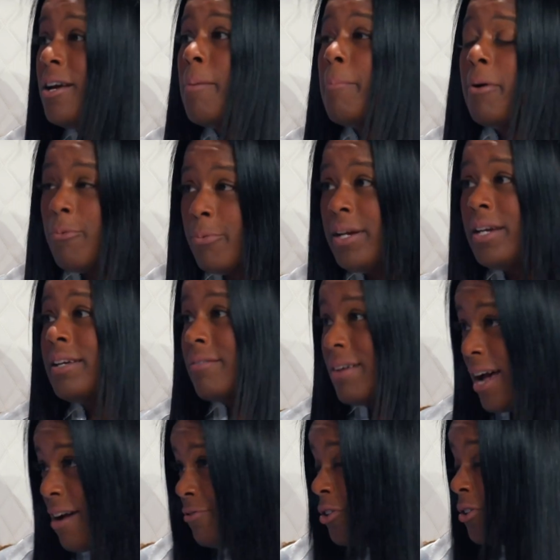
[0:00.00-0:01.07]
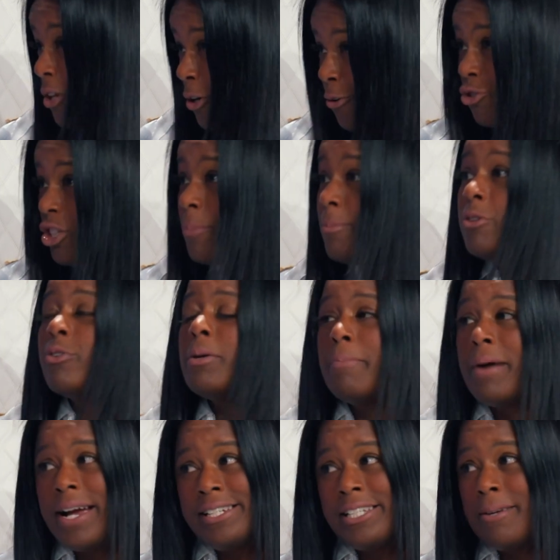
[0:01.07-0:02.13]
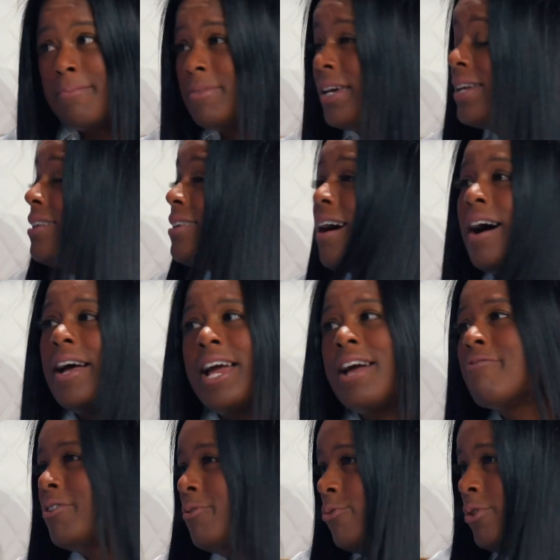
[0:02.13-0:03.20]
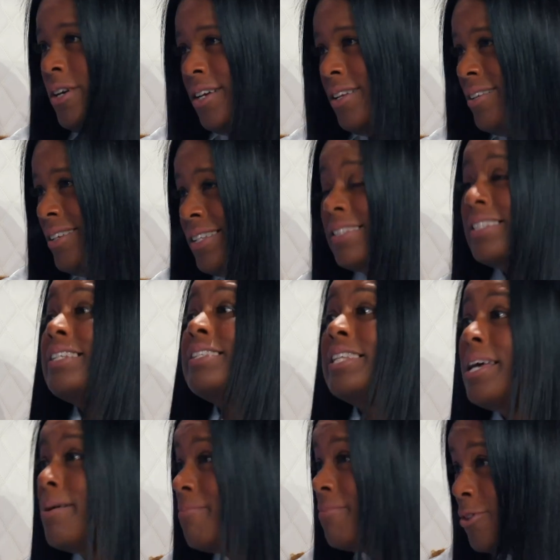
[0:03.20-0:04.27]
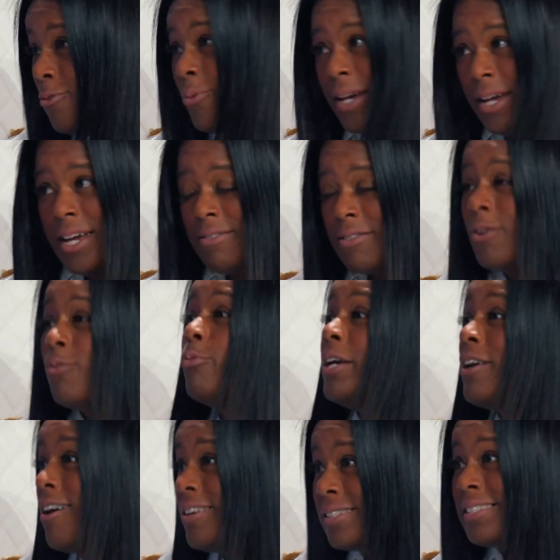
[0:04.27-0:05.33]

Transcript: but we have to coach him and remind him that not everyone sees him the way yeah. that we all